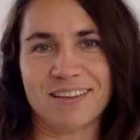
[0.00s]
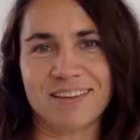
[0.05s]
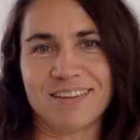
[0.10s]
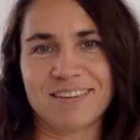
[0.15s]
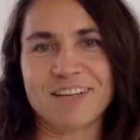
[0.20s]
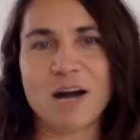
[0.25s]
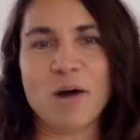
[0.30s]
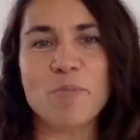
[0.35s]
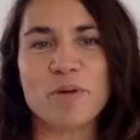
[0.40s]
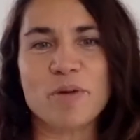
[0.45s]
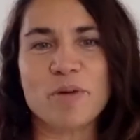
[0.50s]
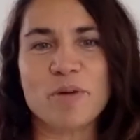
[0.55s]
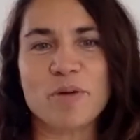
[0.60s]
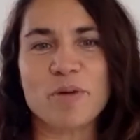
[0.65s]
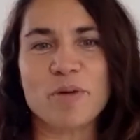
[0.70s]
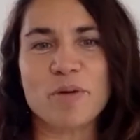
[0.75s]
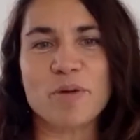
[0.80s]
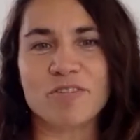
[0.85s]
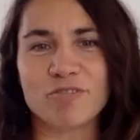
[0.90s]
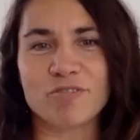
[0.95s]
coming
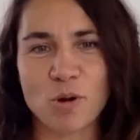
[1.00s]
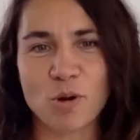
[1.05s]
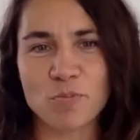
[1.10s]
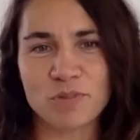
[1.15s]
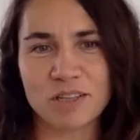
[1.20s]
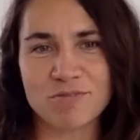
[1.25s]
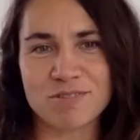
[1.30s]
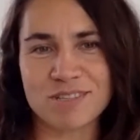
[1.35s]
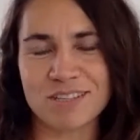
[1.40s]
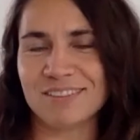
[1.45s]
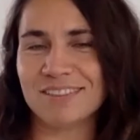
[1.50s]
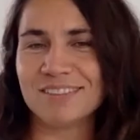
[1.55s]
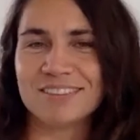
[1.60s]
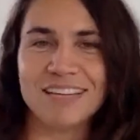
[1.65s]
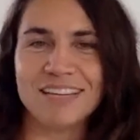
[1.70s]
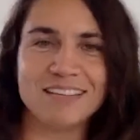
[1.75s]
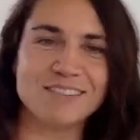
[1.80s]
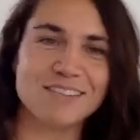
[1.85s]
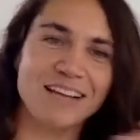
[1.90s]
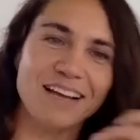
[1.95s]
from New Zealand,
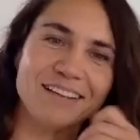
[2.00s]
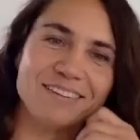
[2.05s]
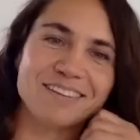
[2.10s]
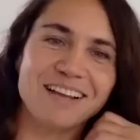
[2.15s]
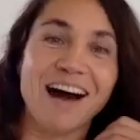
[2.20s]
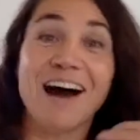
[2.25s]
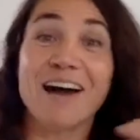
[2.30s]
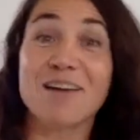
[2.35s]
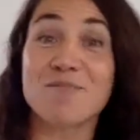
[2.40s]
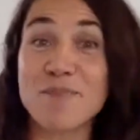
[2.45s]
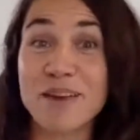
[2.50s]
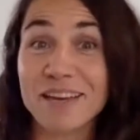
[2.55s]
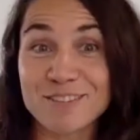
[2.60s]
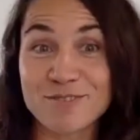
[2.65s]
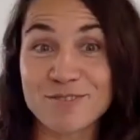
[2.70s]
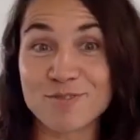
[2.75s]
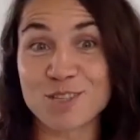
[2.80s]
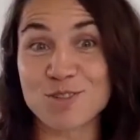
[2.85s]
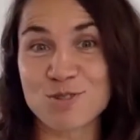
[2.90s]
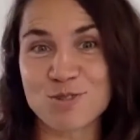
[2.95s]
and then I met
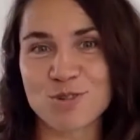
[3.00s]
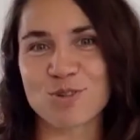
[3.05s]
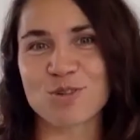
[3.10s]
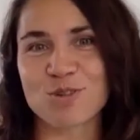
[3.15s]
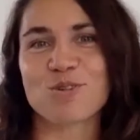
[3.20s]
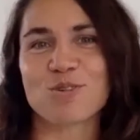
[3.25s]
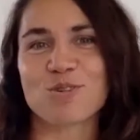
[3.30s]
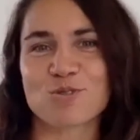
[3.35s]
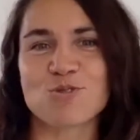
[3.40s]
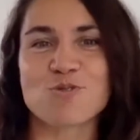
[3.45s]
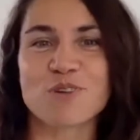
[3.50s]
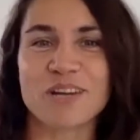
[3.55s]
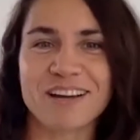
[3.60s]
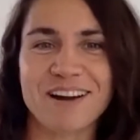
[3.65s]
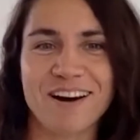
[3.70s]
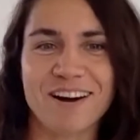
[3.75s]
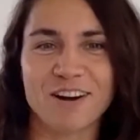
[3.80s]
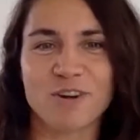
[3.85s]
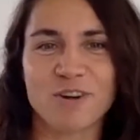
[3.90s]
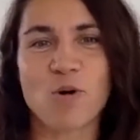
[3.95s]
with you during
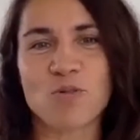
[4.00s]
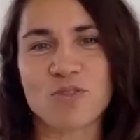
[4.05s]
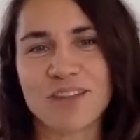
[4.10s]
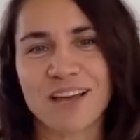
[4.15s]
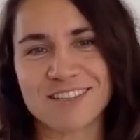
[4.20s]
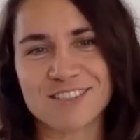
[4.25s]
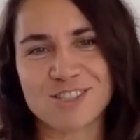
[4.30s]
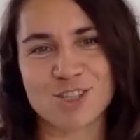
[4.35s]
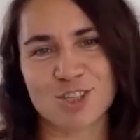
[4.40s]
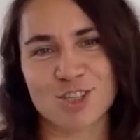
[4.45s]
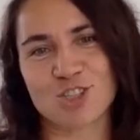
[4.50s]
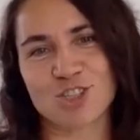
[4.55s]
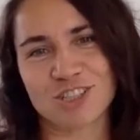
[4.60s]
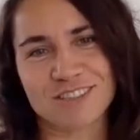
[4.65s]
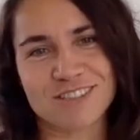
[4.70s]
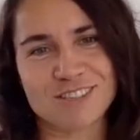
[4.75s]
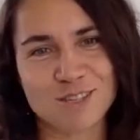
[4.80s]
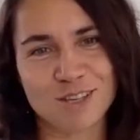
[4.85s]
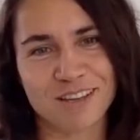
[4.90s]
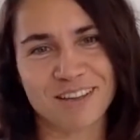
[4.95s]
our online
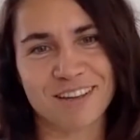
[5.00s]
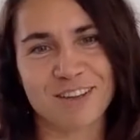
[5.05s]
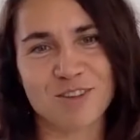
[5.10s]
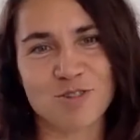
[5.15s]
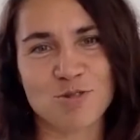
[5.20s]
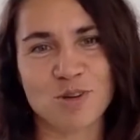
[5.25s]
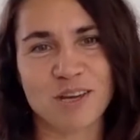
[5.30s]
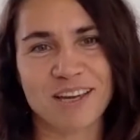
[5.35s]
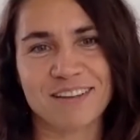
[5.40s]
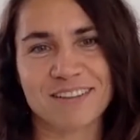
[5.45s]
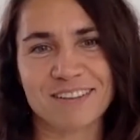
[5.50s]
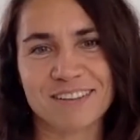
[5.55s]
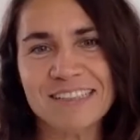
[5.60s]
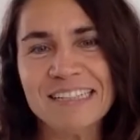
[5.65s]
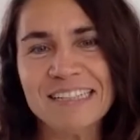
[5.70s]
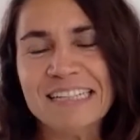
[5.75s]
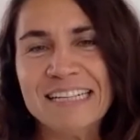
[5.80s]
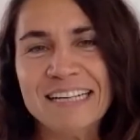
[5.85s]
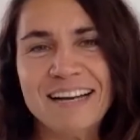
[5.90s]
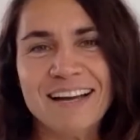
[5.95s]
sessions together.
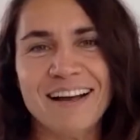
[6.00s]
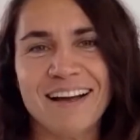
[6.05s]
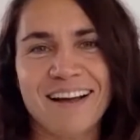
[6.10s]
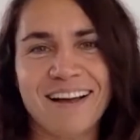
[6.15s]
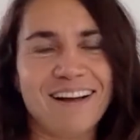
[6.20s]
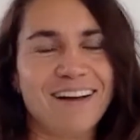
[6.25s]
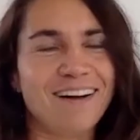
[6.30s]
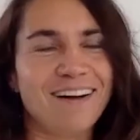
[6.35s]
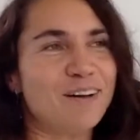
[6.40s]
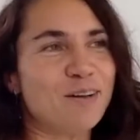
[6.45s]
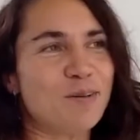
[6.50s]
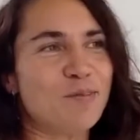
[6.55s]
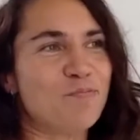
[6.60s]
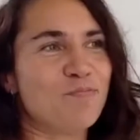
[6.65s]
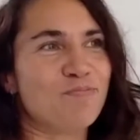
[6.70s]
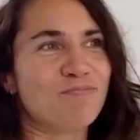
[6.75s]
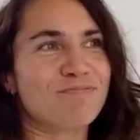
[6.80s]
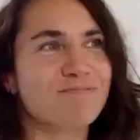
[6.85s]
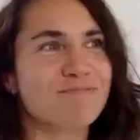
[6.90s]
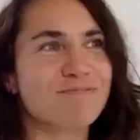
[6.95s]

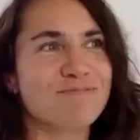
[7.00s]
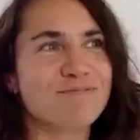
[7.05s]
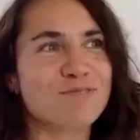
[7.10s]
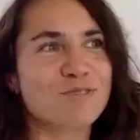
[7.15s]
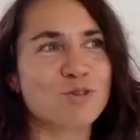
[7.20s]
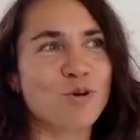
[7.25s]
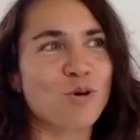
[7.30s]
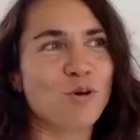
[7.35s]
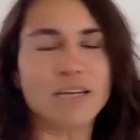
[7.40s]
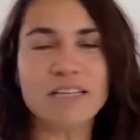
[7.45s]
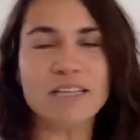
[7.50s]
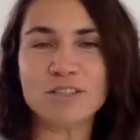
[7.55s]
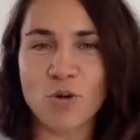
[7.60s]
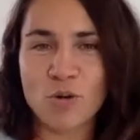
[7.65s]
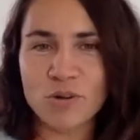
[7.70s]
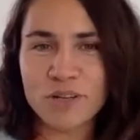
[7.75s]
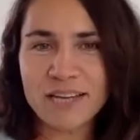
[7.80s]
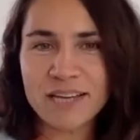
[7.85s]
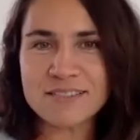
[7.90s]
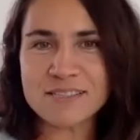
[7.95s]
So it
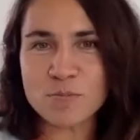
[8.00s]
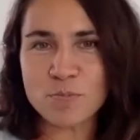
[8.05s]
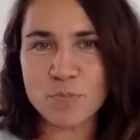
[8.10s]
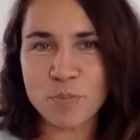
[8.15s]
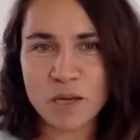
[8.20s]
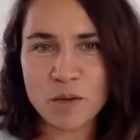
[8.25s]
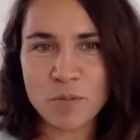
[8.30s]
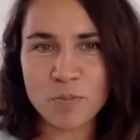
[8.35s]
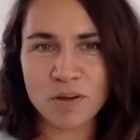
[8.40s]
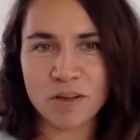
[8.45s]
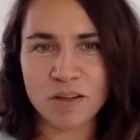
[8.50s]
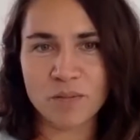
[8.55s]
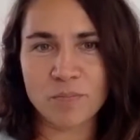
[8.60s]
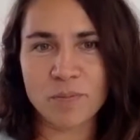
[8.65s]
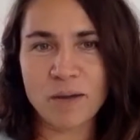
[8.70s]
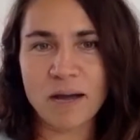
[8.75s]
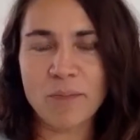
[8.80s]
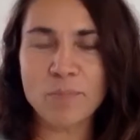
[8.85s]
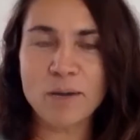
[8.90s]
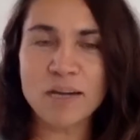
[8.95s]
connects the people,
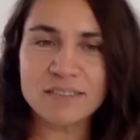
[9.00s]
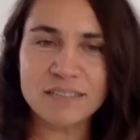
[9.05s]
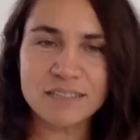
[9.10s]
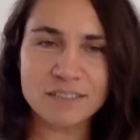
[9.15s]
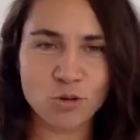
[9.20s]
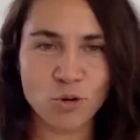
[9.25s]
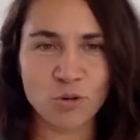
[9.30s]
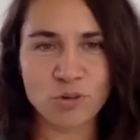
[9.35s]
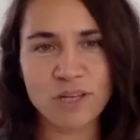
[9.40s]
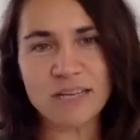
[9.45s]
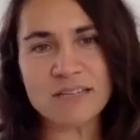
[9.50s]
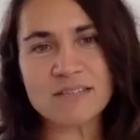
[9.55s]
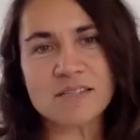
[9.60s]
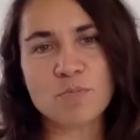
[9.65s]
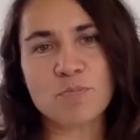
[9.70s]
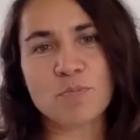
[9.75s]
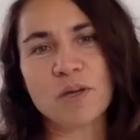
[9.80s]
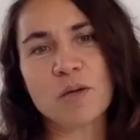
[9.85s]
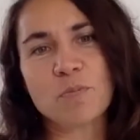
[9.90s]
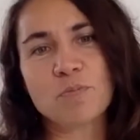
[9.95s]
but it connects the
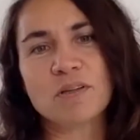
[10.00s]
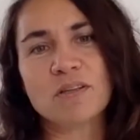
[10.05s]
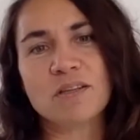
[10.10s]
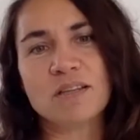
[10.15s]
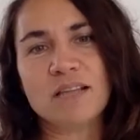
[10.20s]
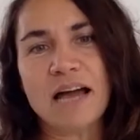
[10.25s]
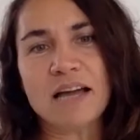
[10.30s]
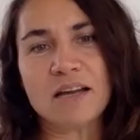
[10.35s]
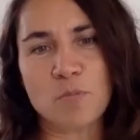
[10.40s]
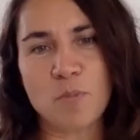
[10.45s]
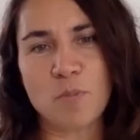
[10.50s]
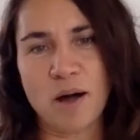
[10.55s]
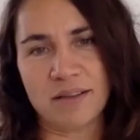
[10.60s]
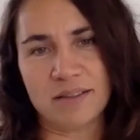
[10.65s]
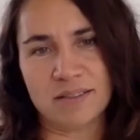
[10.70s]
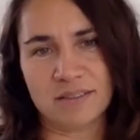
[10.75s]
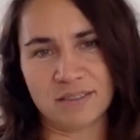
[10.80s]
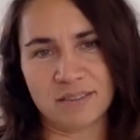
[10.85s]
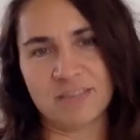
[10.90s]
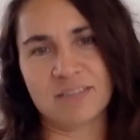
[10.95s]
people,
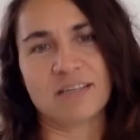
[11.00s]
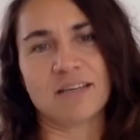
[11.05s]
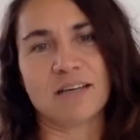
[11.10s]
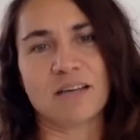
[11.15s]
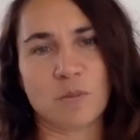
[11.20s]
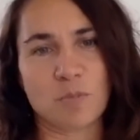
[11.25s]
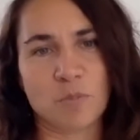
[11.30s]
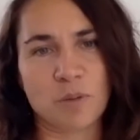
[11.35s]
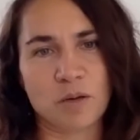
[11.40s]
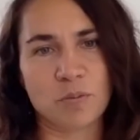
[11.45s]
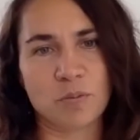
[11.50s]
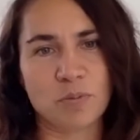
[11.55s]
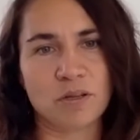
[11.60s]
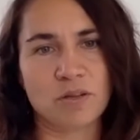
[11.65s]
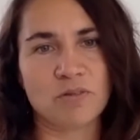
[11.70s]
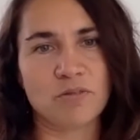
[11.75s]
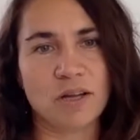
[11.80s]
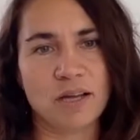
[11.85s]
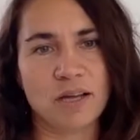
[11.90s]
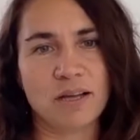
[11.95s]
like-minded
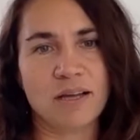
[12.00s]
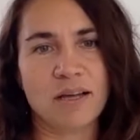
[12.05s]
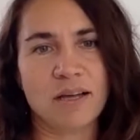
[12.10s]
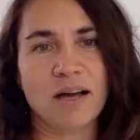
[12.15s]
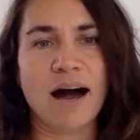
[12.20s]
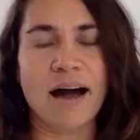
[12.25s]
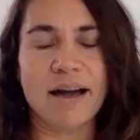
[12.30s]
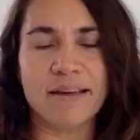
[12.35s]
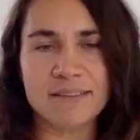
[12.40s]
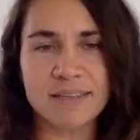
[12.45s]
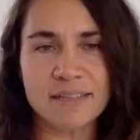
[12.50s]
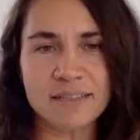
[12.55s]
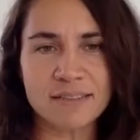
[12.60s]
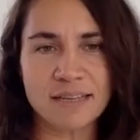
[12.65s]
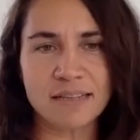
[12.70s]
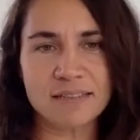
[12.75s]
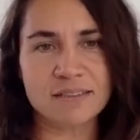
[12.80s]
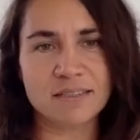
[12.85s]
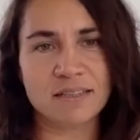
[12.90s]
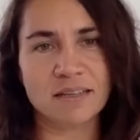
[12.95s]
people. I think
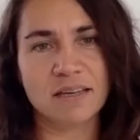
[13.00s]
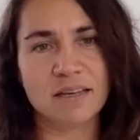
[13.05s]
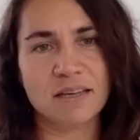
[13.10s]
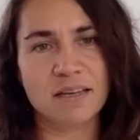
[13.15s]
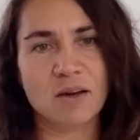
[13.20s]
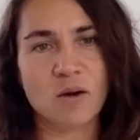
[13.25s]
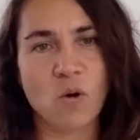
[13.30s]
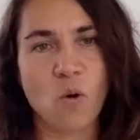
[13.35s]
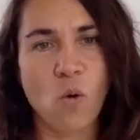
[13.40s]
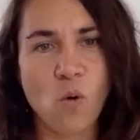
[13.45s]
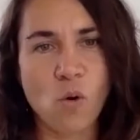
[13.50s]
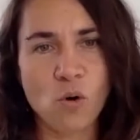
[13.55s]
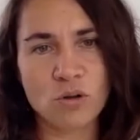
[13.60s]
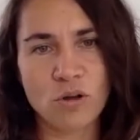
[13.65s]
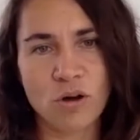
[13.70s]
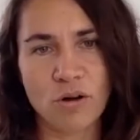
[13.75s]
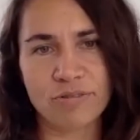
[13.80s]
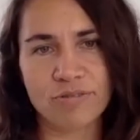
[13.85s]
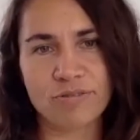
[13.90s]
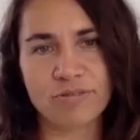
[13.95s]
that
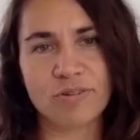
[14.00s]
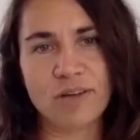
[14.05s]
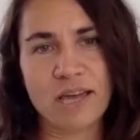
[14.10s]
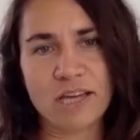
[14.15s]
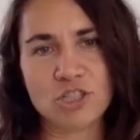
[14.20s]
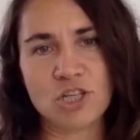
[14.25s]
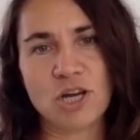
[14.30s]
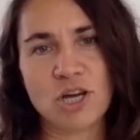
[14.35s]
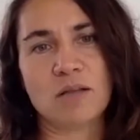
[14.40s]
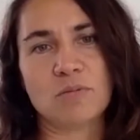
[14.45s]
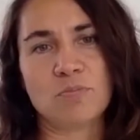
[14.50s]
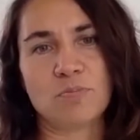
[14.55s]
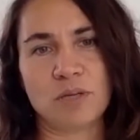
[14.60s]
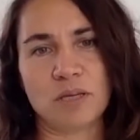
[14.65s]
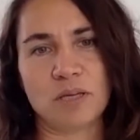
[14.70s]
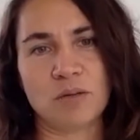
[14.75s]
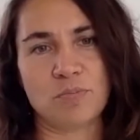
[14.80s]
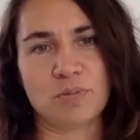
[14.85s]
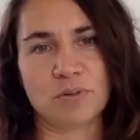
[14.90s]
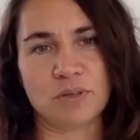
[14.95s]
all of Agile
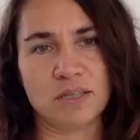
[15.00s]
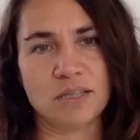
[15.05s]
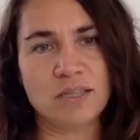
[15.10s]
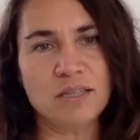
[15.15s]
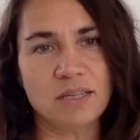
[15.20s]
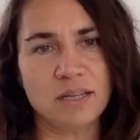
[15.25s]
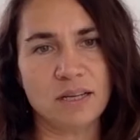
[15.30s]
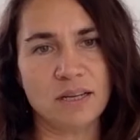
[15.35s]
people